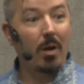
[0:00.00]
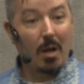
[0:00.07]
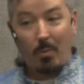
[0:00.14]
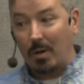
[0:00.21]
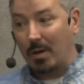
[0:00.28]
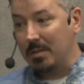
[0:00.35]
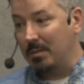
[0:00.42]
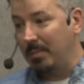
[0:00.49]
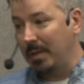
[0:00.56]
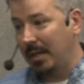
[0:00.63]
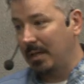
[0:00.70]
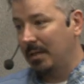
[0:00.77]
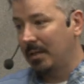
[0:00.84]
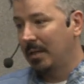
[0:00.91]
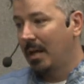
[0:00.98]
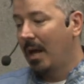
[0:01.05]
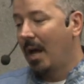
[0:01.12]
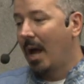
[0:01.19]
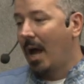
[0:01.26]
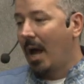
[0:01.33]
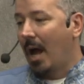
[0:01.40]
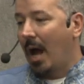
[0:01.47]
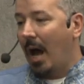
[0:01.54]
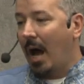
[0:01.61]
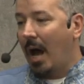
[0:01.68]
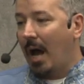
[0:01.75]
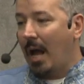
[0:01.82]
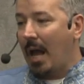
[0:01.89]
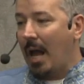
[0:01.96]
what I want it to be.
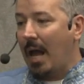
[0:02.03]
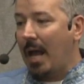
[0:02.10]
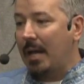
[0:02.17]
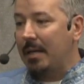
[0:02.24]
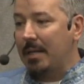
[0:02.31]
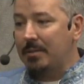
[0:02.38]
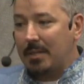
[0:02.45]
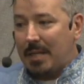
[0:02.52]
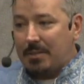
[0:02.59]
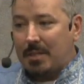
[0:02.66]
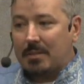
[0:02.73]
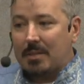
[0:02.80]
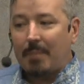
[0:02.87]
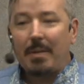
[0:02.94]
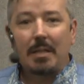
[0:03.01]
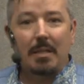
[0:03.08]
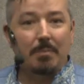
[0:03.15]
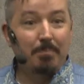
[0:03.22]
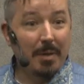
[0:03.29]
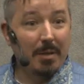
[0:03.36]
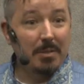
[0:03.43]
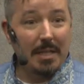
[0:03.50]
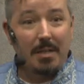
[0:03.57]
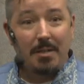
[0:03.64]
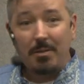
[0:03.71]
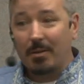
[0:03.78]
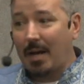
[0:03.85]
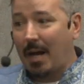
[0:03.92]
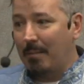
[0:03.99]
And it's just something that's built
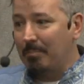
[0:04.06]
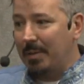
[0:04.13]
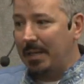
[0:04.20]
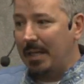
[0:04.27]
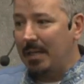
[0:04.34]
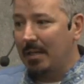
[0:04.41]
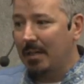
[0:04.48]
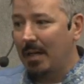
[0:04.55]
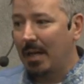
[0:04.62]
into your company.